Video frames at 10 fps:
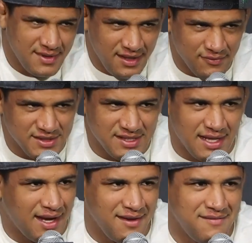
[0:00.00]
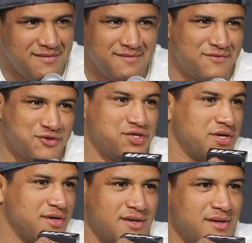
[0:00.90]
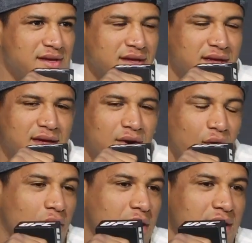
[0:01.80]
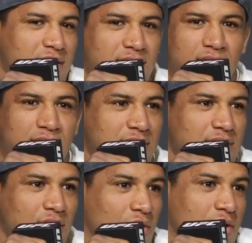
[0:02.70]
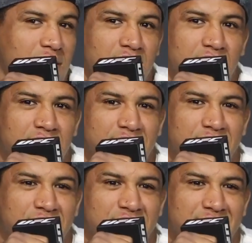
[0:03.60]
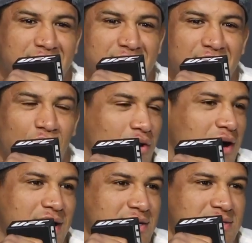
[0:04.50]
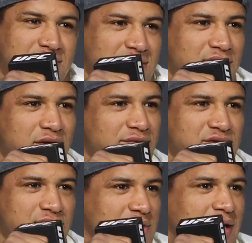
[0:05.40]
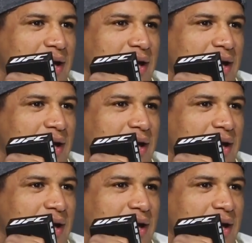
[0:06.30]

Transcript: He was lying for sure, or or or Hunter in the UFC were